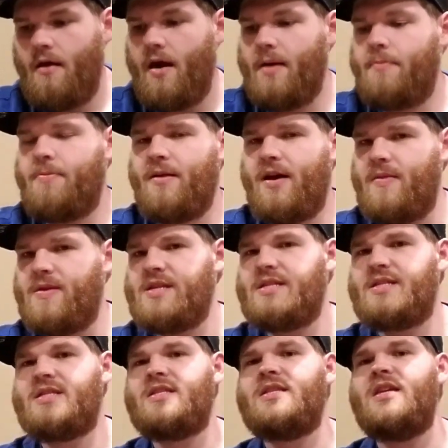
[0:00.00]
I played
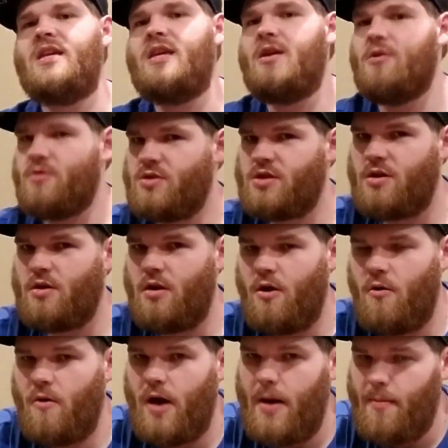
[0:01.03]
this years
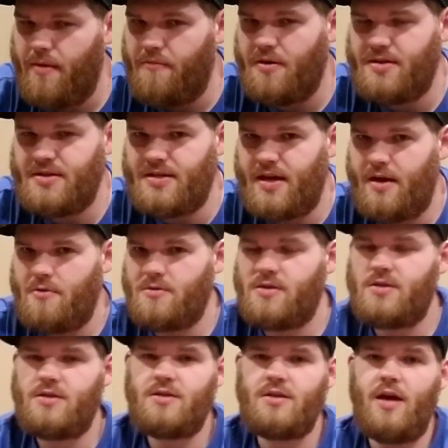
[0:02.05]
ago at my friend's
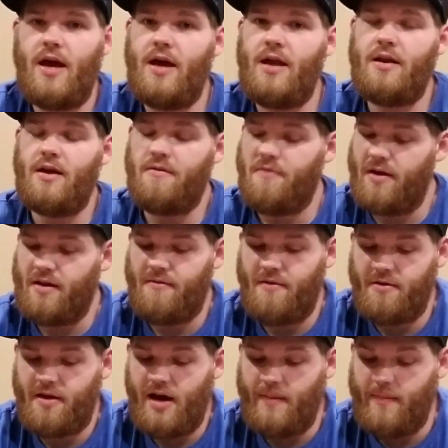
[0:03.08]
house, and I finally
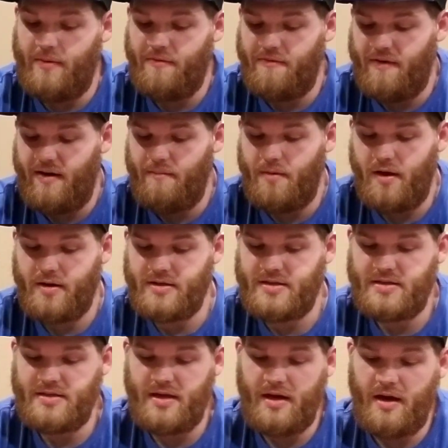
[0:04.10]
found a copy for
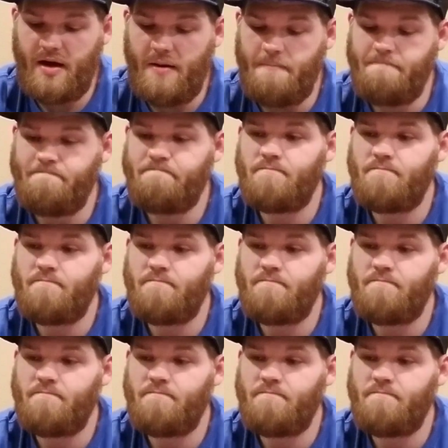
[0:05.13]
$5.